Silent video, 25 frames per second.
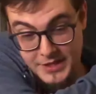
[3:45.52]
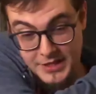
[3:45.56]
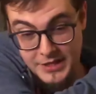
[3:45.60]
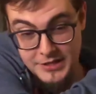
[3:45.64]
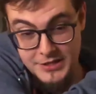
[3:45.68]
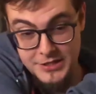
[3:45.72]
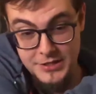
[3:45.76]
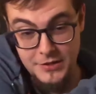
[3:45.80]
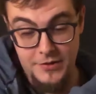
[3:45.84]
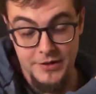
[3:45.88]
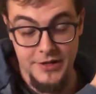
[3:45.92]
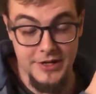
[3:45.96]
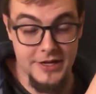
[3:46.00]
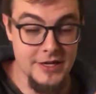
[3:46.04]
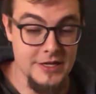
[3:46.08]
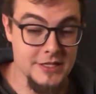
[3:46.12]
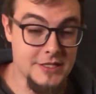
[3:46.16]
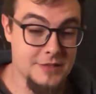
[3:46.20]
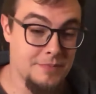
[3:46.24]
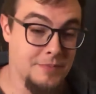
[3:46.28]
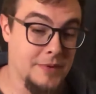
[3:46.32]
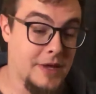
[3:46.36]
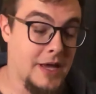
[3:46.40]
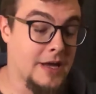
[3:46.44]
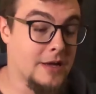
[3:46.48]
so he
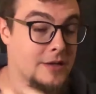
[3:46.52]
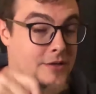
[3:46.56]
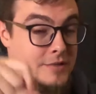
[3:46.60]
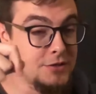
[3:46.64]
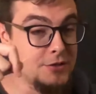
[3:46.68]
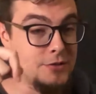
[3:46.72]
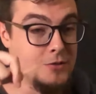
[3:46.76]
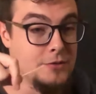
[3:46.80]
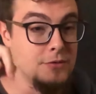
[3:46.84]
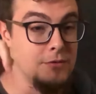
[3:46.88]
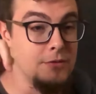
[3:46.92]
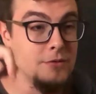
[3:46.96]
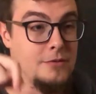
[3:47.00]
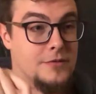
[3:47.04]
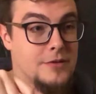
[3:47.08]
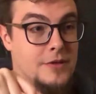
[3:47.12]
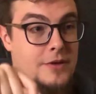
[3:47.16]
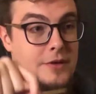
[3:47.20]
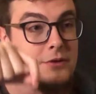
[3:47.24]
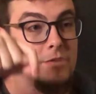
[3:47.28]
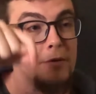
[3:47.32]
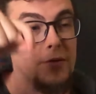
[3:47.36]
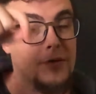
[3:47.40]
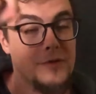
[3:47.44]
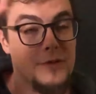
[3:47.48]
gets back to the
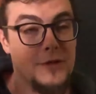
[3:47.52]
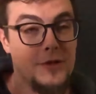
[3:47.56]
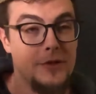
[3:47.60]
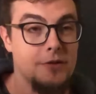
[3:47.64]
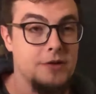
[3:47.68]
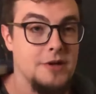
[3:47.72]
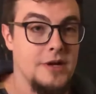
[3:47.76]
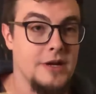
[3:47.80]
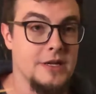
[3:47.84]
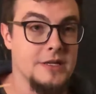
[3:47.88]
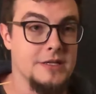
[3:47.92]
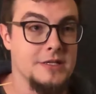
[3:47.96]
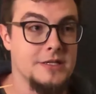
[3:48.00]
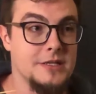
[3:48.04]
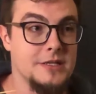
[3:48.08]
northern United